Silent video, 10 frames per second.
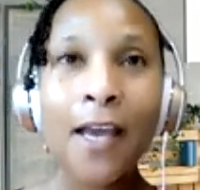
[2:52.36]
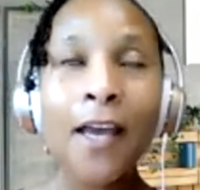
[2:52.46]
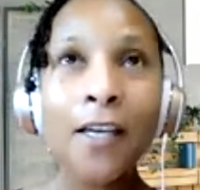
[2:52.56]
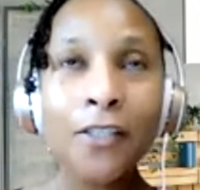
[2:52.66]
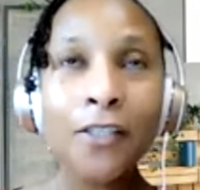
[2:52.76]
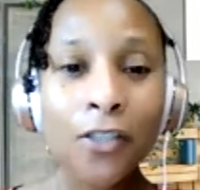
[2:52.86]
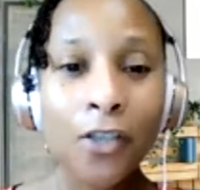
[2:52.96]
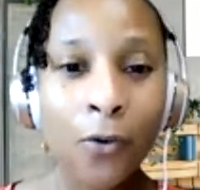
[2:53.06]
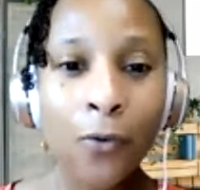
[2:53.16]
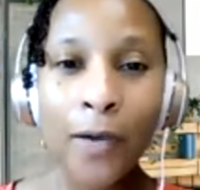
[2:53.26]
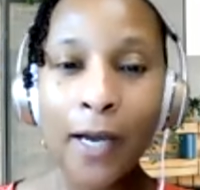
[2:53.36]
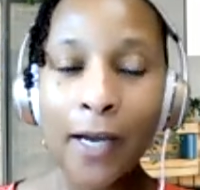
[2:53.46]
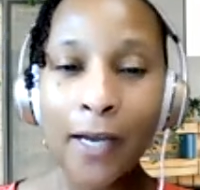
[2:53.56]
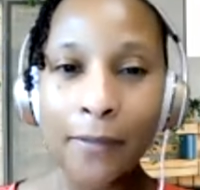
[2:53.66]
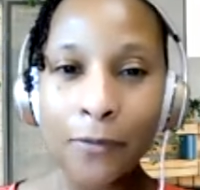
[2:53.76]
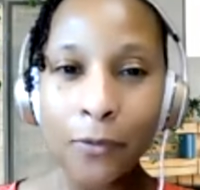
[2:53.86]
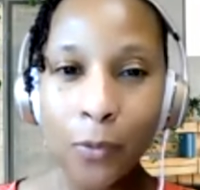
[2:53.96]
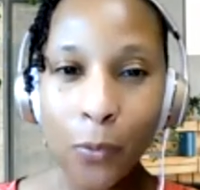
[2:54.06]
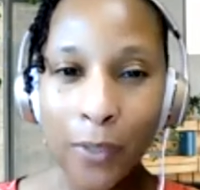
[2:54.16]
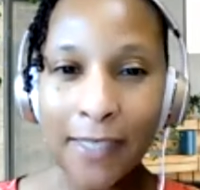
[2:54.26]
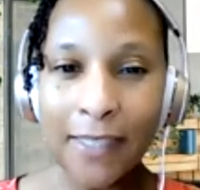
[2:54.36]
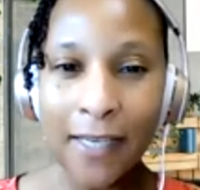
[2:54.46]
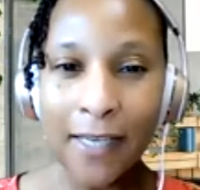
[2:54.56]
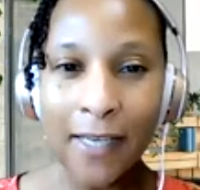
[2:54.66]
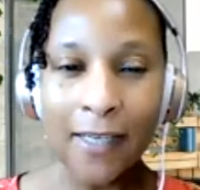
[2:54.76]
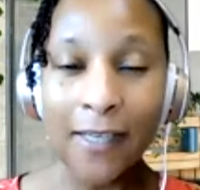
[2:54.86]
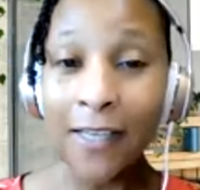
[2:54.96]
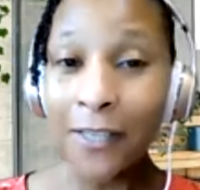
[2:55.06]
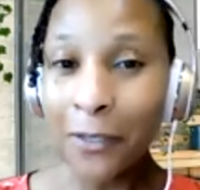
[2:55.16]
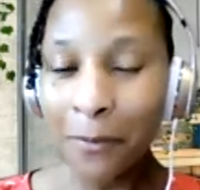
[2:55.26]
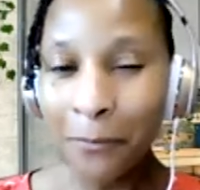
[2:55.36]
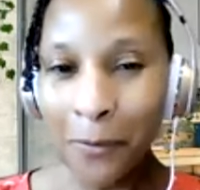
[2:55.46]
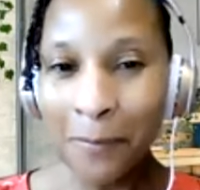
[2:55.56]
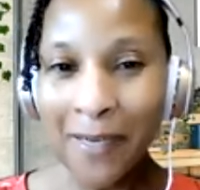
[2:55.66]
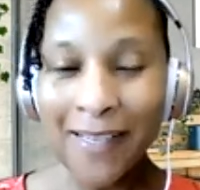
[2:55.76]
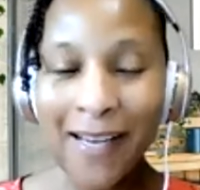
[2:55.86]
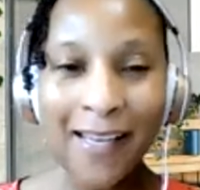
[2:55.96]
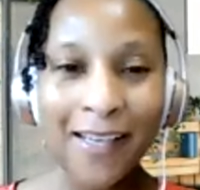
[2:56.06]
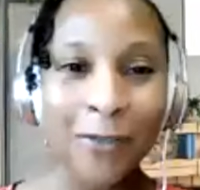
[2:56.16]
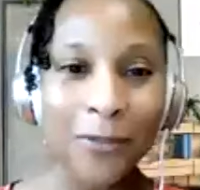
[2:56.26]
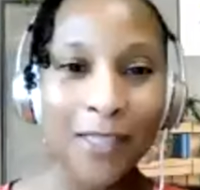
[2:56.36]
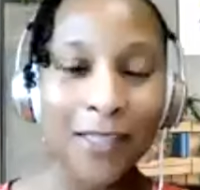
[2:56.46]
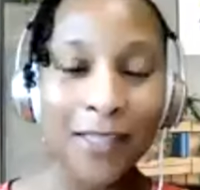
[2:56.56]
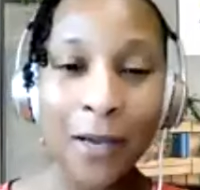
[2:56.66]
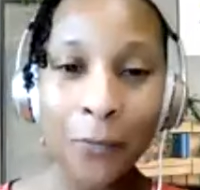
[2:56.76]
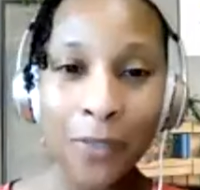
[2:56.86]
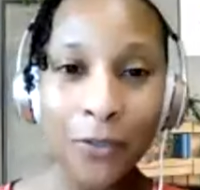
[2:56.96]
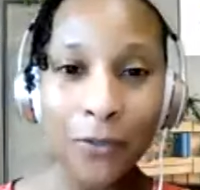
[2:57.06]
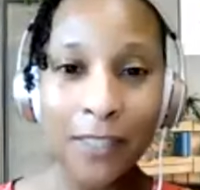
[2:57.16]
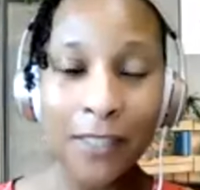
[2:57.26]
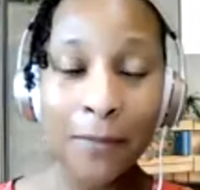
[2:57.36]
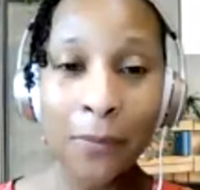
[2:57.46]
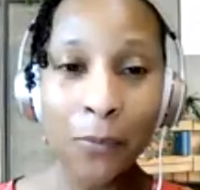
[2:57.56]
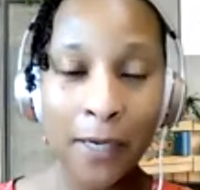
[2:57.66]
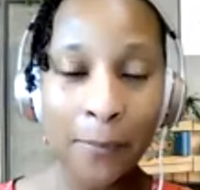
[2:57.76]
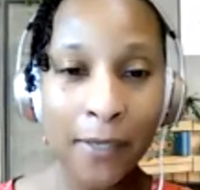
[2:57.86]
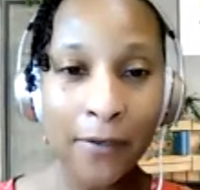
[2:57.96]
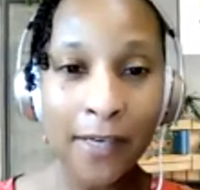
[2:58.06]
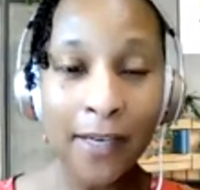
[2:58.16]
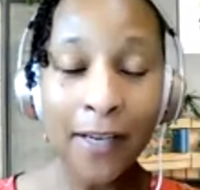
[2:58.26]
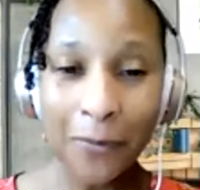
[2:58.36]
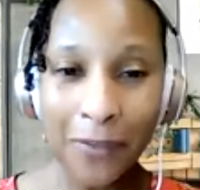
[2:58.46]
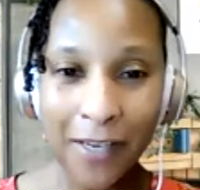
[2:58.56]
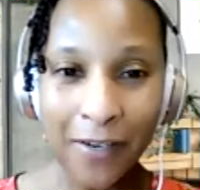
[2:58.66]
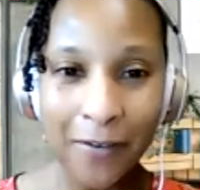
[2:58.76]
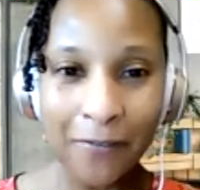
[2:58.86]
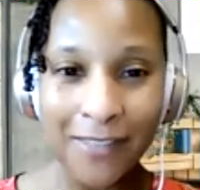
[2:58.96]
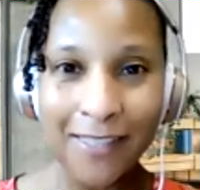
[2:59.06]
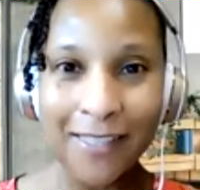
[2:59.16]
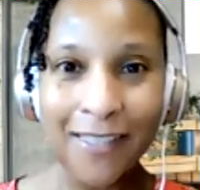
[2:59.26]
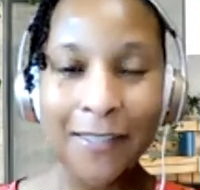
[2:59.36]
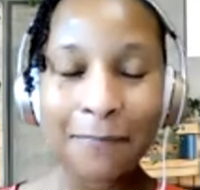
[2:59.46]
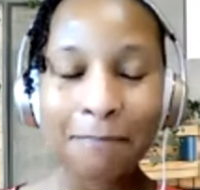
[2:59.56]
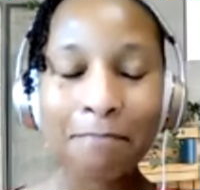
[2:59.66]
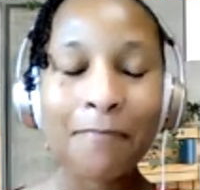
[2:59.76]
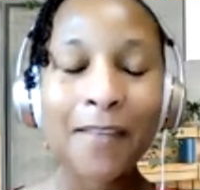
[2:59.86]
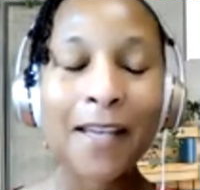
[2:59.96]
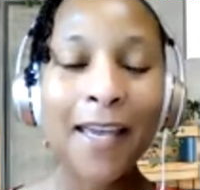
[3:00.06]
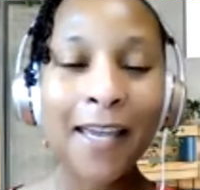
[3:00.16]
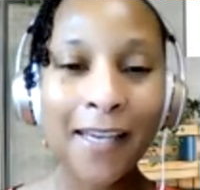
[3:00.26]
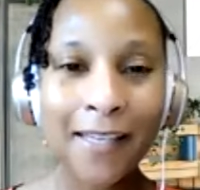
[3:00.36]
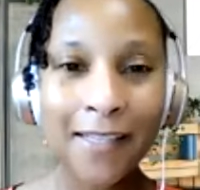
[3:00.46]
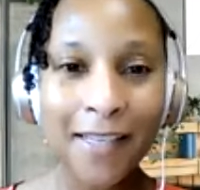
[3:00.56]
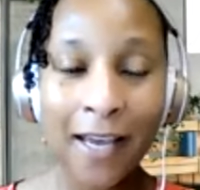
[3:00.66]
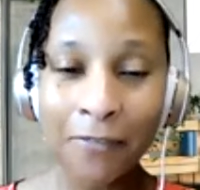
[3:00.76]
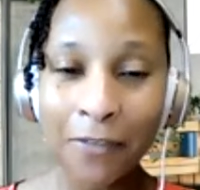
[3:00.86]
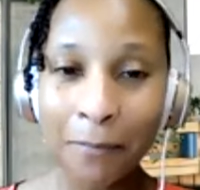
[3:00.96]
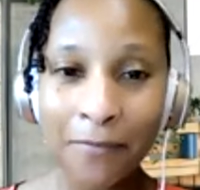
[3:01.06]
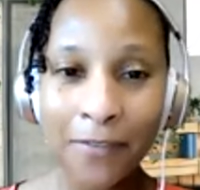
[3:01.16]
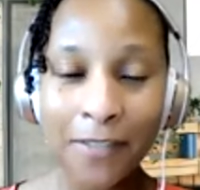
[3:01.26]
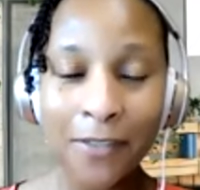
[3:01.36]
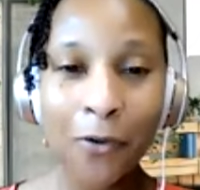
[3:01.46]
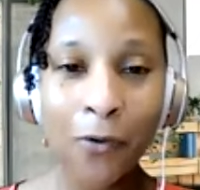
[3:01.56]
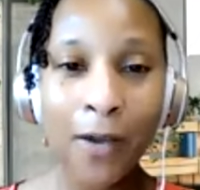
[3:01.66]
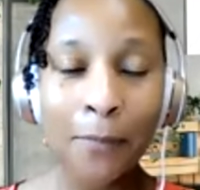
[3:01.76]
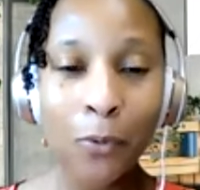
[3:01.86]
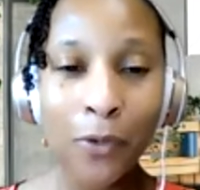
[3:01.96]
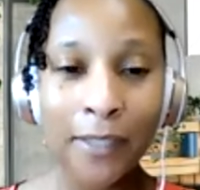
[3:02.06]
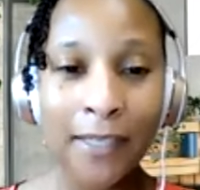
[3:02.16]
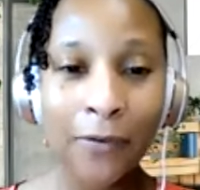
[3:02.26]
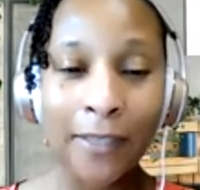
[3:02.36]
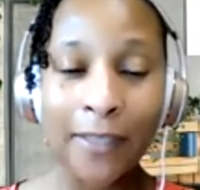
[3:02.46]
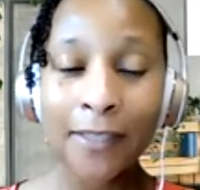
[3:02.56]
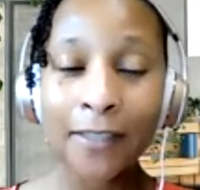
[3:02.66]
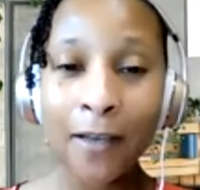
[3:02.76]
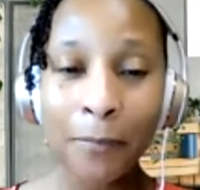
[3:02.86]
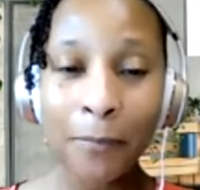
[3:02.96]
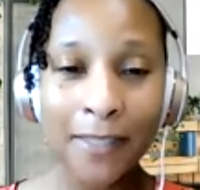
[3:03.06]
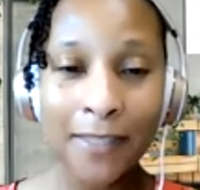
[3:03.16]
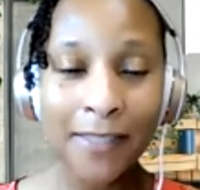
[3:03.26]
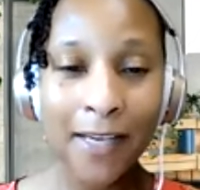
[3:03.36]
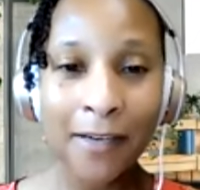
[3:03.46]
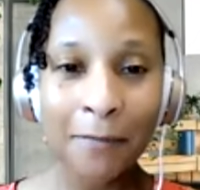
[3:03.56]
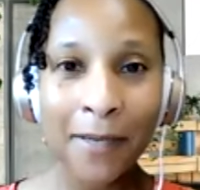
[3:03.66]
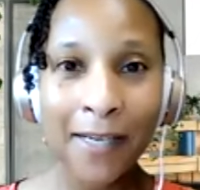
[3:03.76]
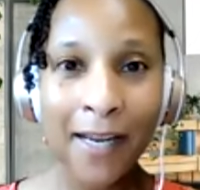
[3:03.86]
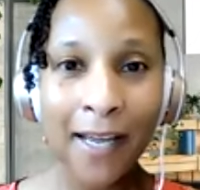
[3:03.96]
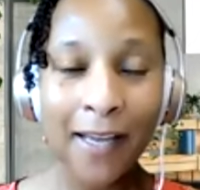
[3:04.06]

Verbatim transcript: So, uh, 2010, a year before my diagnosis, I went to see my primary healthcare physician. And after my physical, I pointed out a lump on the side of my neck